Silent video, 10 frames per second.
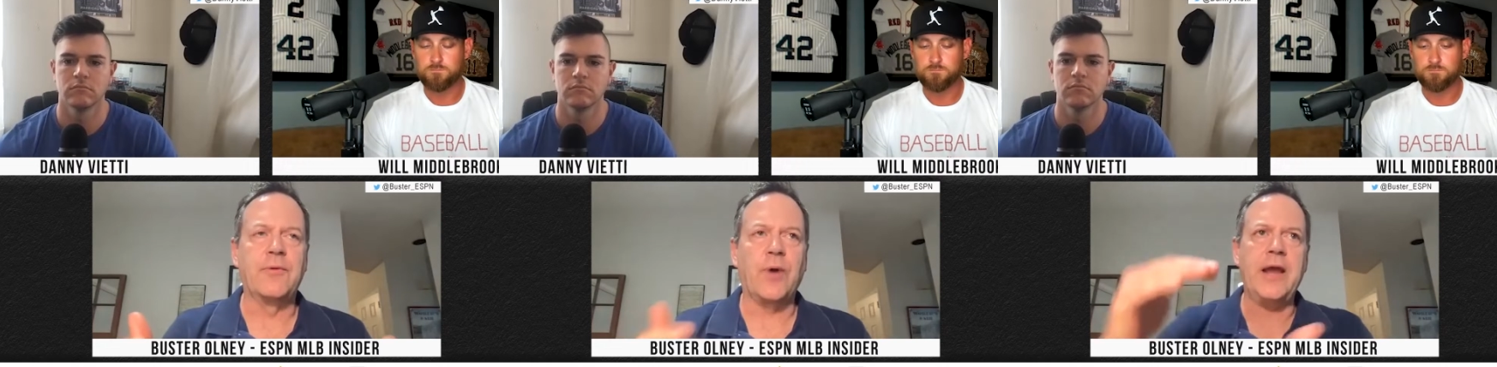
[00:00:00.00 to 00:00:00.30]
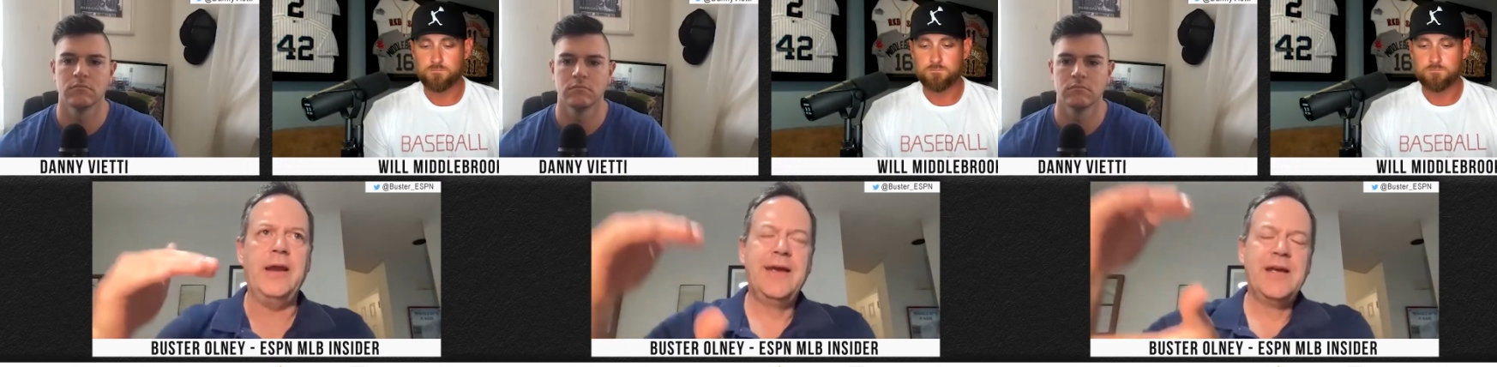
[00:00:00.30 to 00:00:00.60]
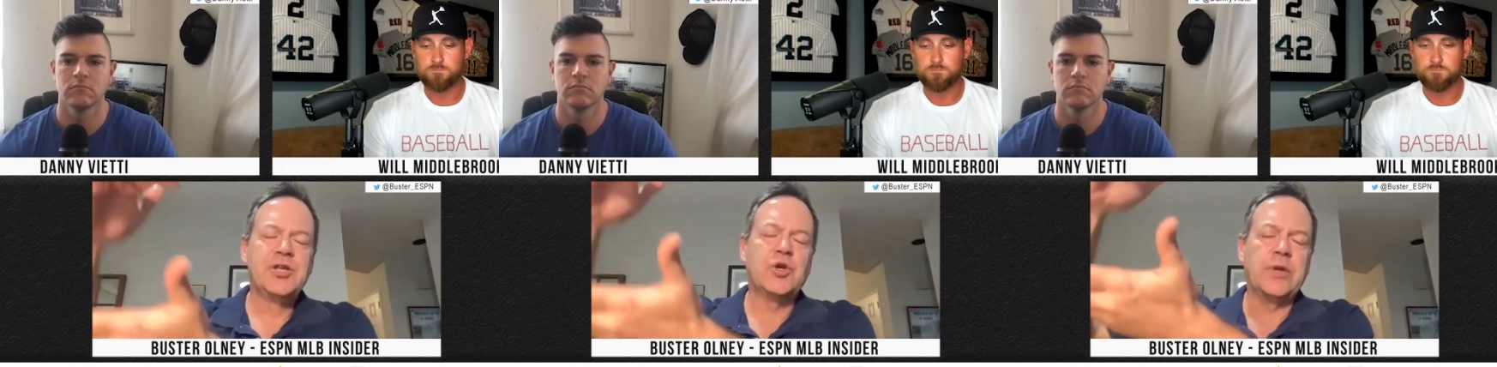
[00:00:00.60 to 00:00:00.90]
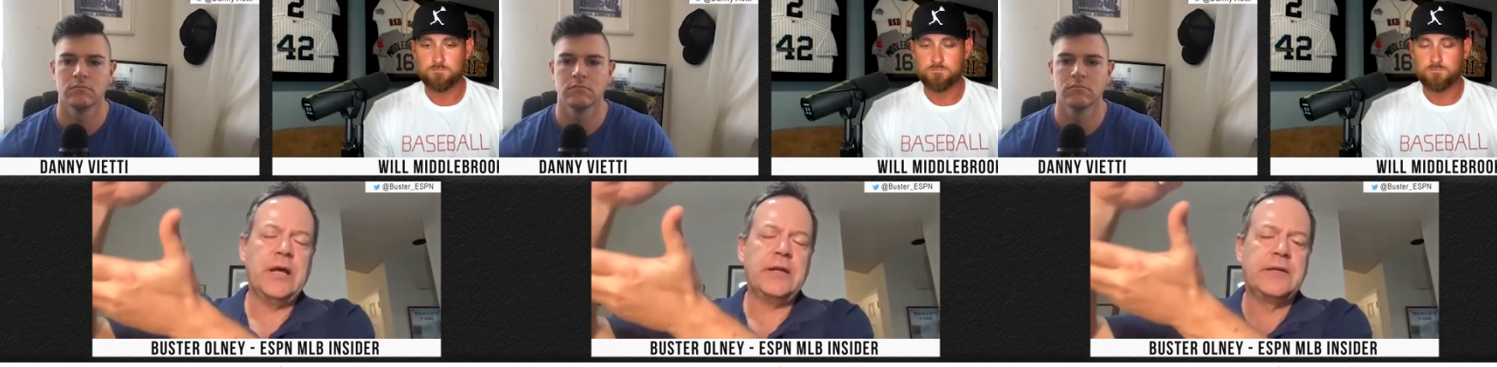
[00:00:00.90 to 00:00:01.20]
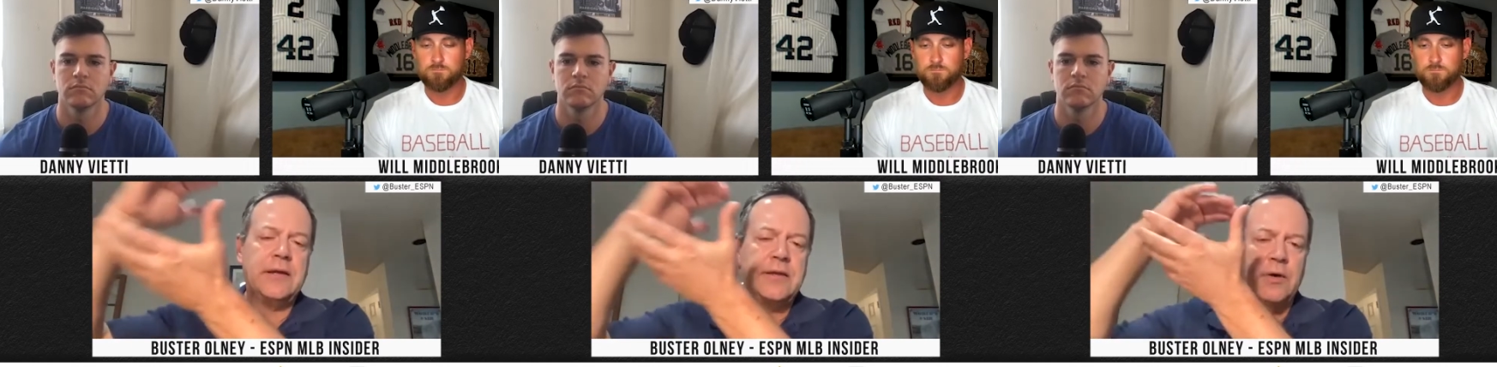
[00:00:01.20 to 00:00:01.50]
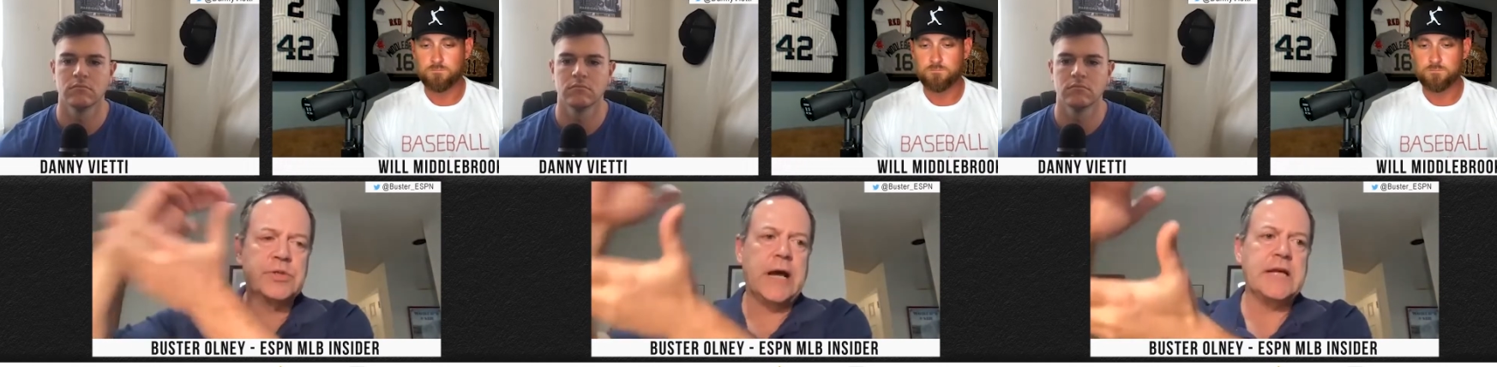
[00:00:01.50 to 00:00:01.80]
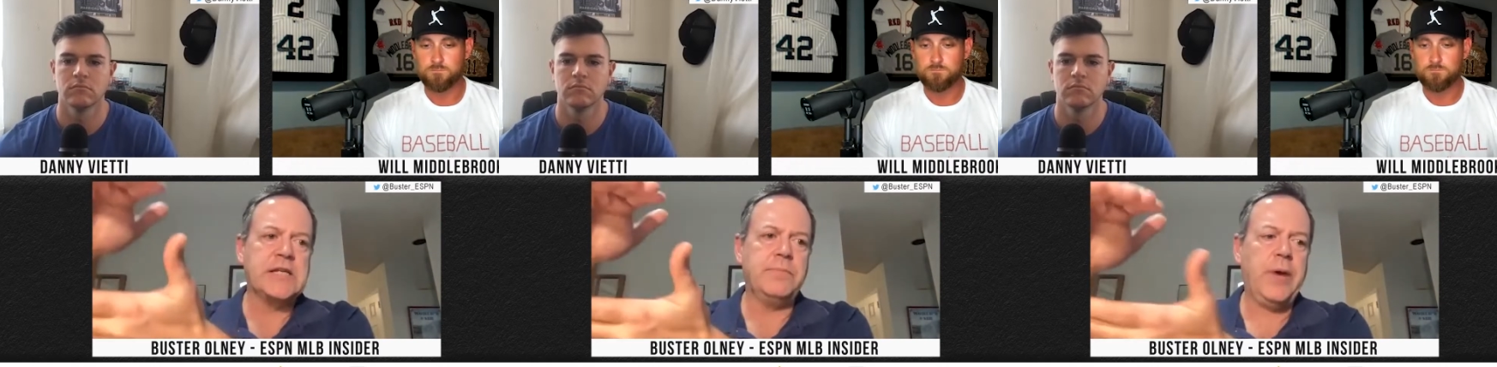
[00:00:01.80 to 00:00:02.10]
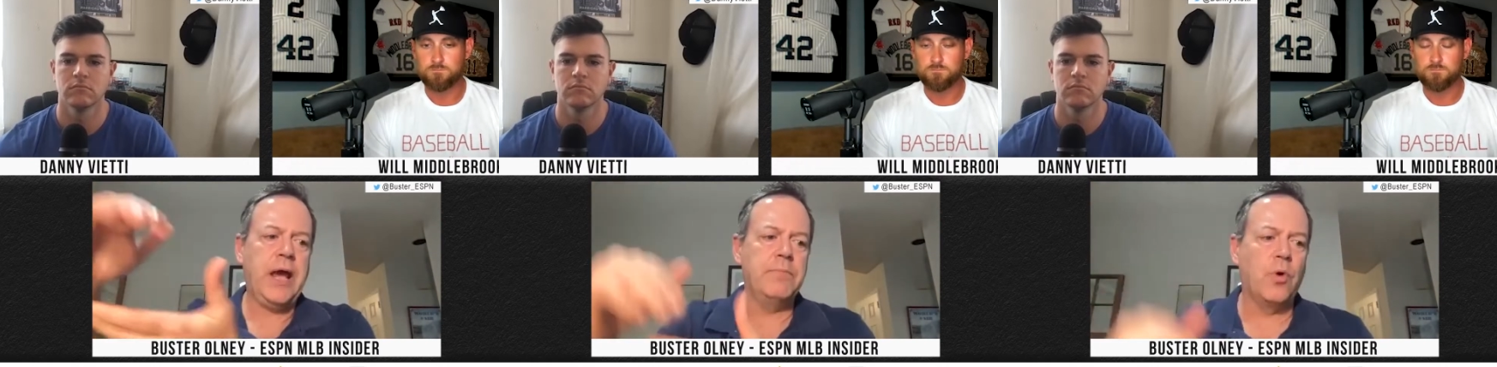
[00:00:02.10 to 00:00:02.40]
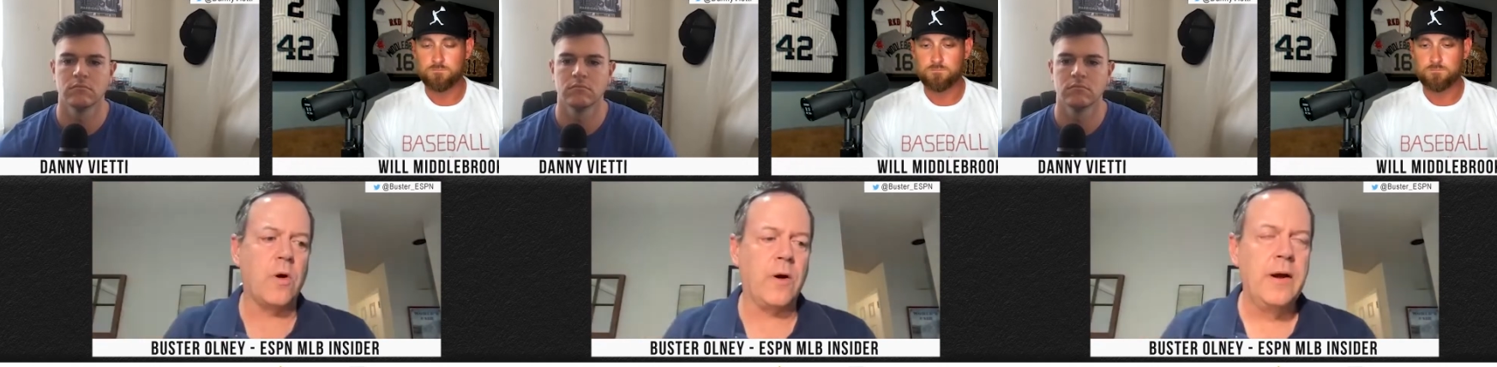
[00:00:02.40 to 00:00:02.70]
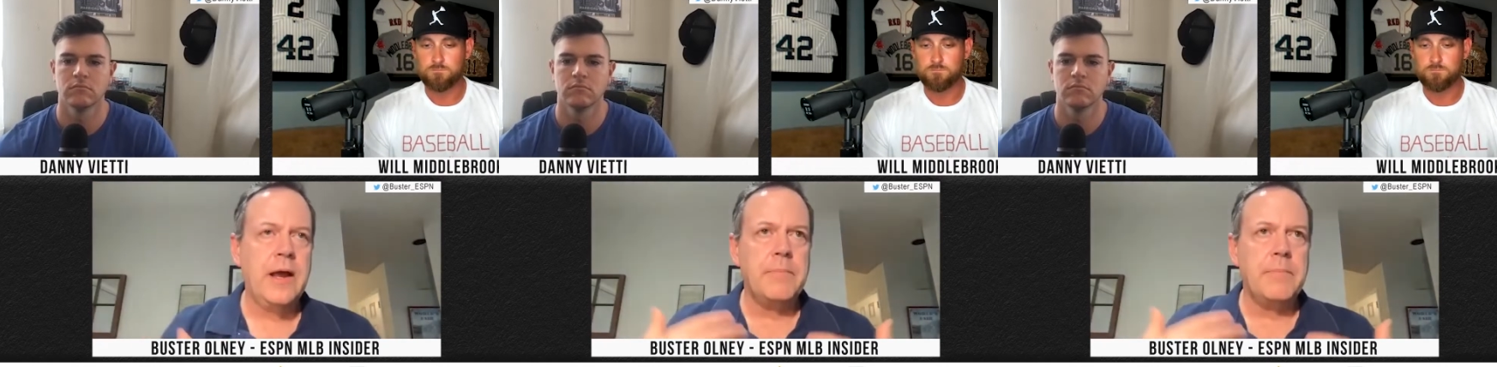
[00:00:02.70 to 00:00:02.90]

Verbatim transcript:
Speaker 1: right? So that th- those guys get paid more,